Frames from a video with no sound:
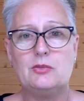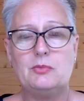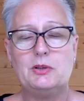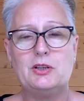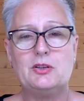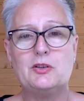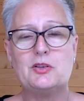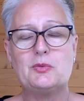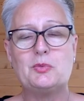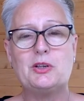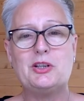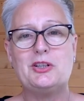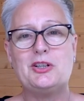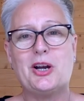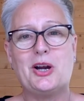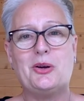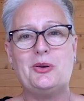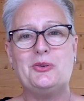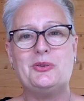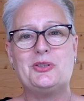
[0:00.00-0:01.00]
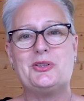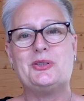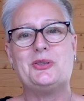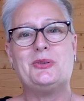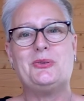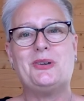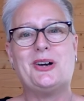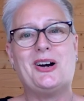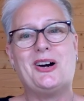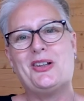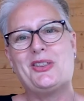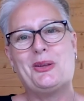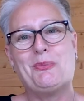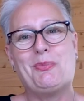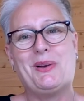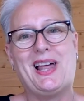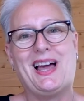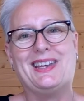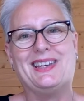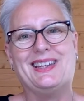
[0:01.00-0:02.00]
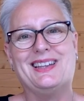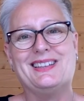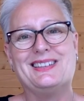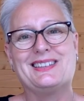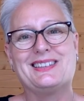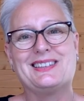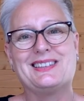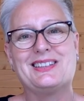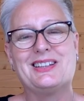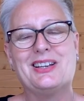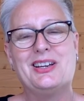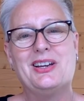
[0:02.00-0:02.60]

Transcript: because we go to other planets